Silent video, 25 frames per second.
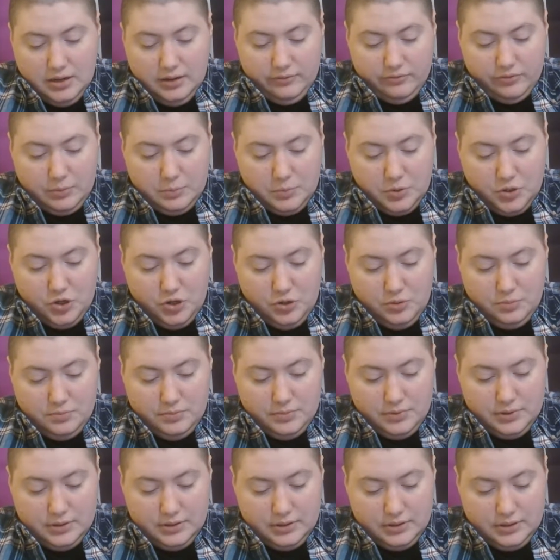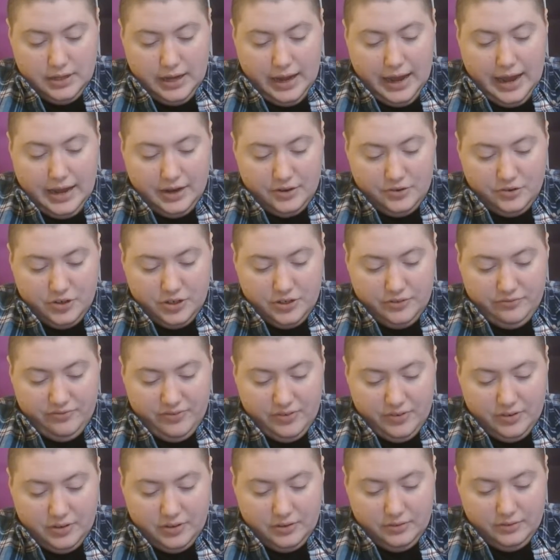from whom the acrid
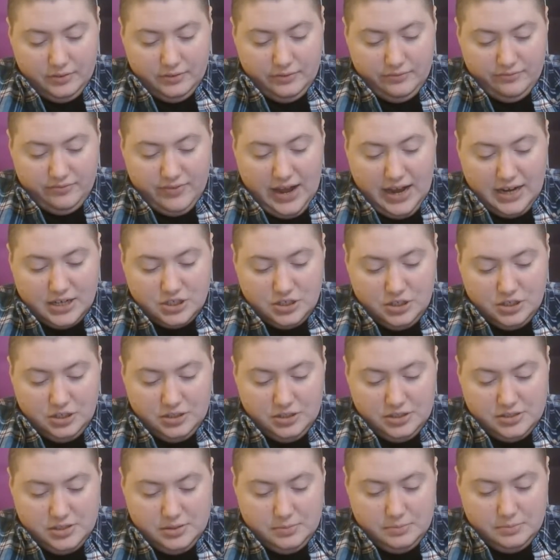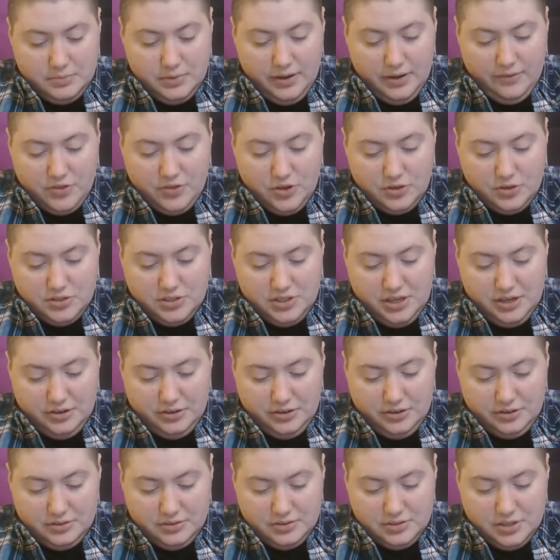factionalism of those
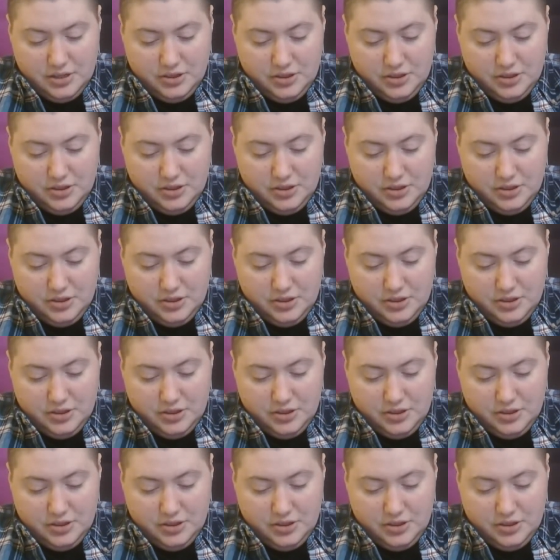years,